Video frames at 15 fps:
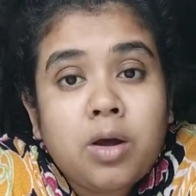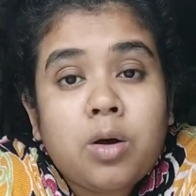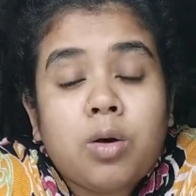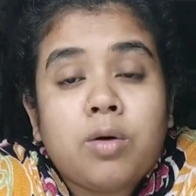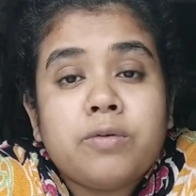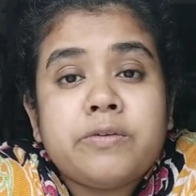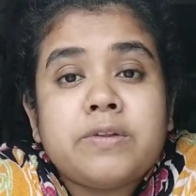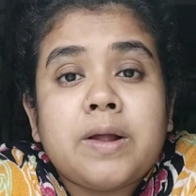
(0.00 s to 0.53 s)

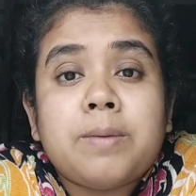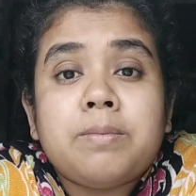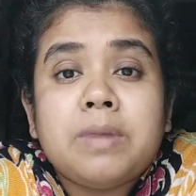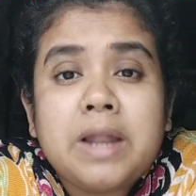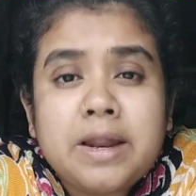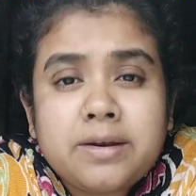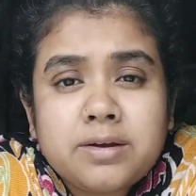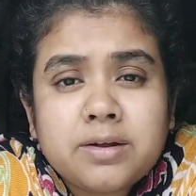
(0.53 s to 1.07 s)
of some
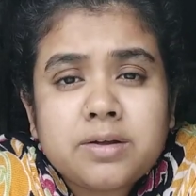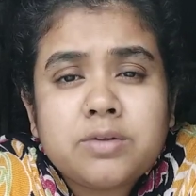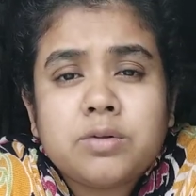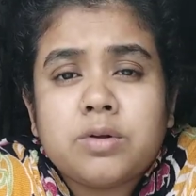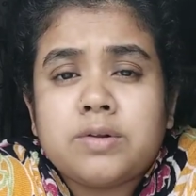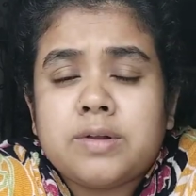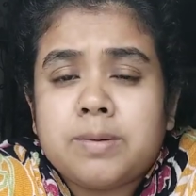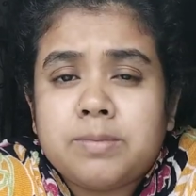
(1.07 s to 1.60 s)
letters or
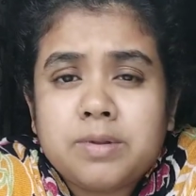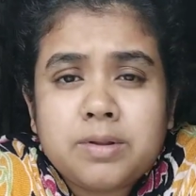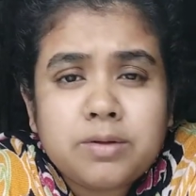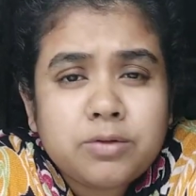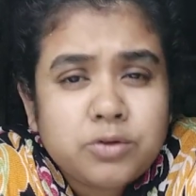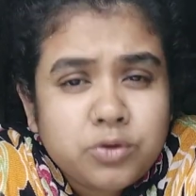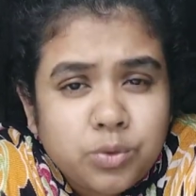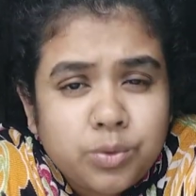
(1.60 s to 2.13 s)
some
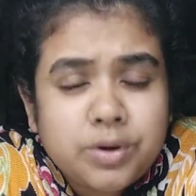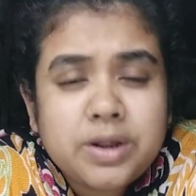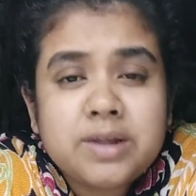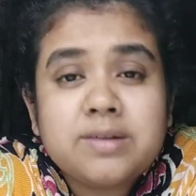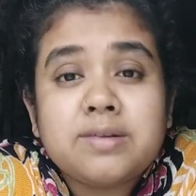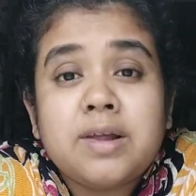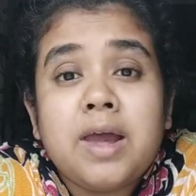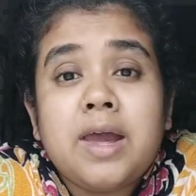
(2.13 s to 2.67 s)

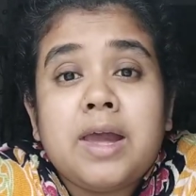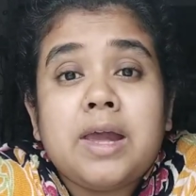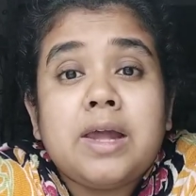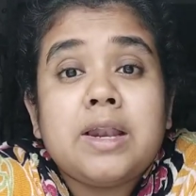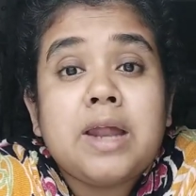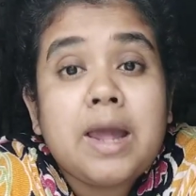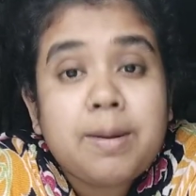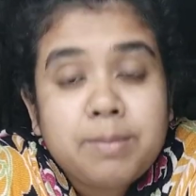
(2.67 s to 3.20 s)
stories
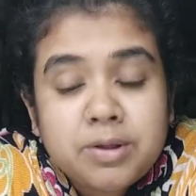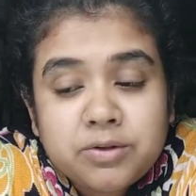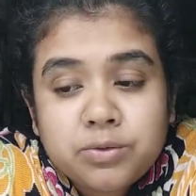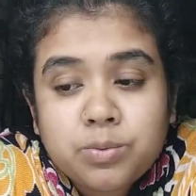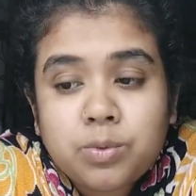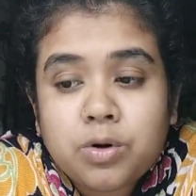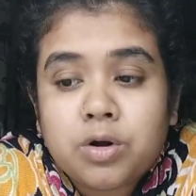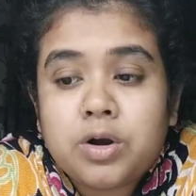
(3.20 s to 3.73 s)
in MS
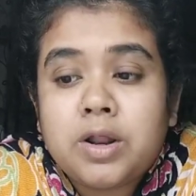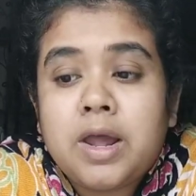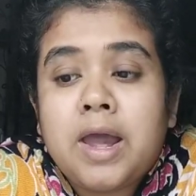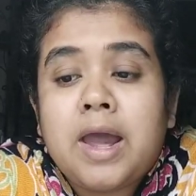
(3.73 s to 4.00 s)
Word